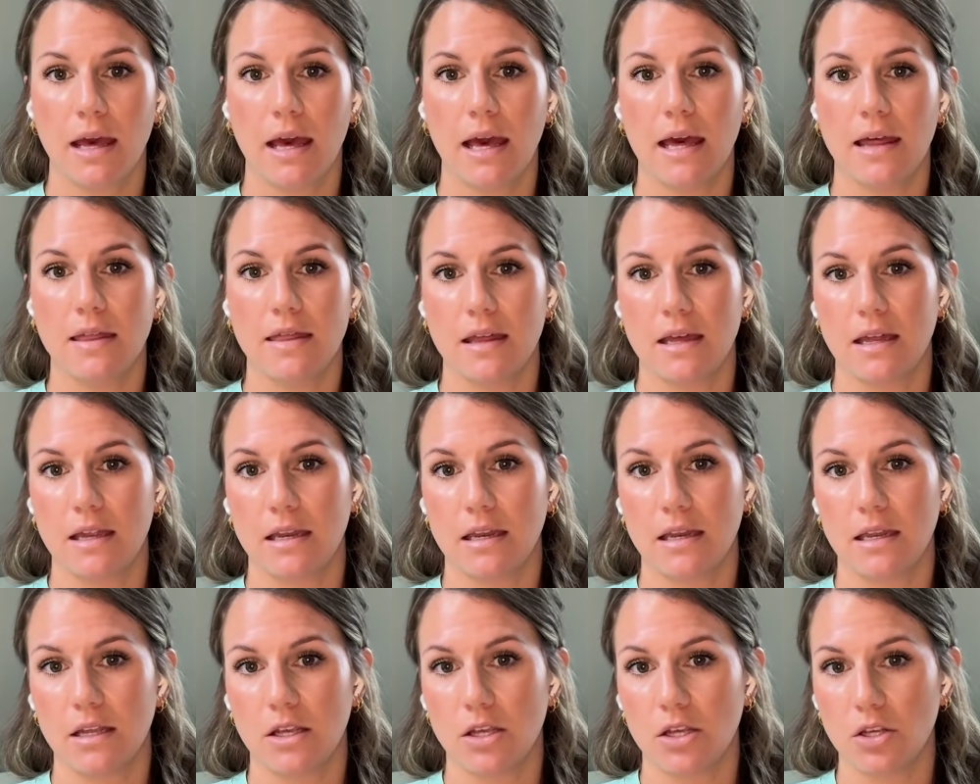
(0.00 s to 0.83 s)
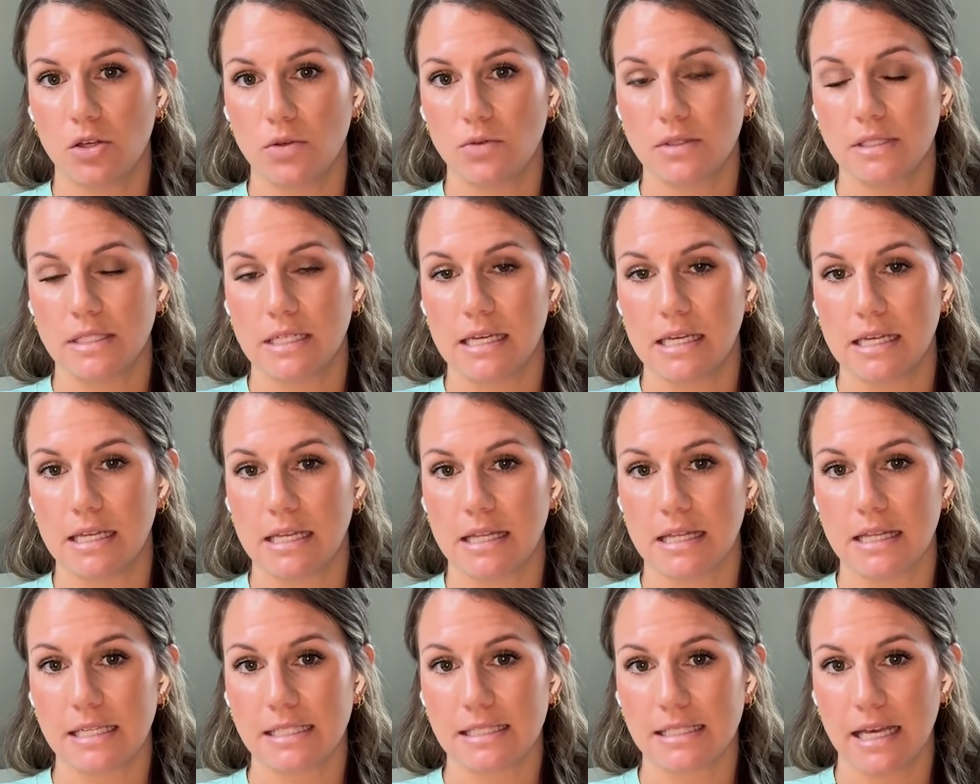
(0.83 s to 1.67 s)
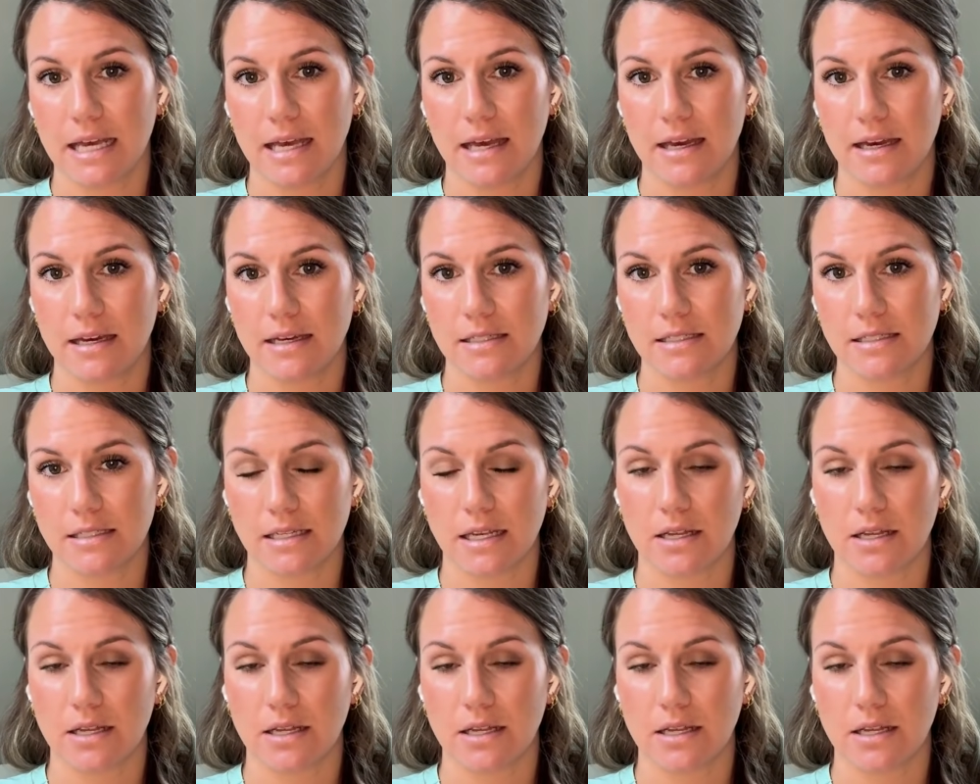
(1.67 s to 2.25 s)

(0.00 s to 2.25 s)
and then using this hand